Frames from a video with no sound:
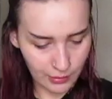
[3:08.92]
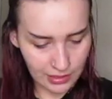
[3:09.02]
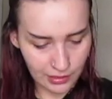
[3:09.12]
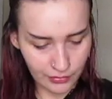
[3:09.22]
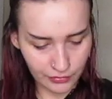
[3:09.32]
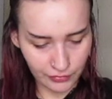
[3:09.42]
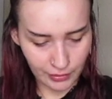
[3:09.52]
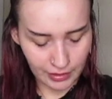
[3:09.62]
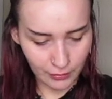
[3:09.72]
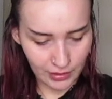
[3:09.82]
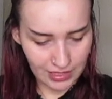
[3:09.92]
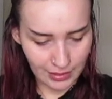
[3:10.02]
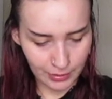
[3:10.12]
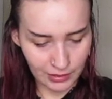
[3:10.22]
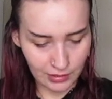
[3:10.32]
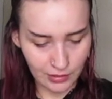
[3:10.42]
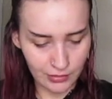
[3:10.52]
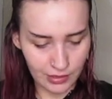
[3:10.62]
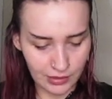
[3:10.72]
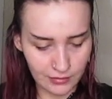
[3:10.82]
why is it overflowing? What is happening? Oh
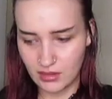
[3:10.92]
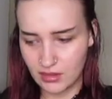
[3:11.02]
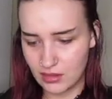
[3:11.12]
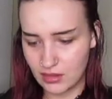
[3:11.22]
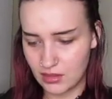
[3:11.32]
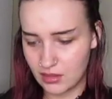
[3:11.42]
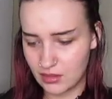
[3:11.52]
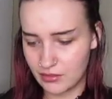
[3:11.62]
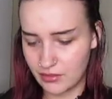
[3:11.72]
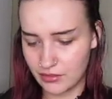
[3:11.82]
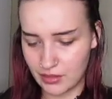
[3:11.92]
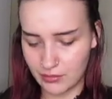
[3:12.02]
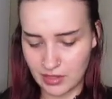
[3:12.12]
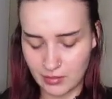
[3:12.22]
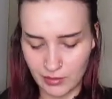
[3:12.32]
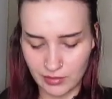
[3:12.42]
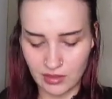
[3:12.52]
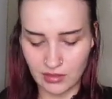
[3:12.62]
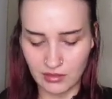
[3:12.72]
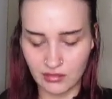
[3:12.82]
god. I don't know that it was supposed
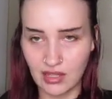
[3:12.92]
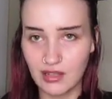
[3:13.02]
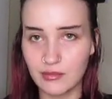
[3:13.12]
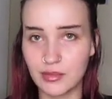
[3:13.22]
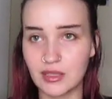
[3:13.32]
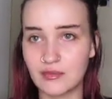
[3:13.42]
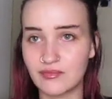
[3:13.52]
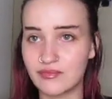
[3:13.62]
to do that, but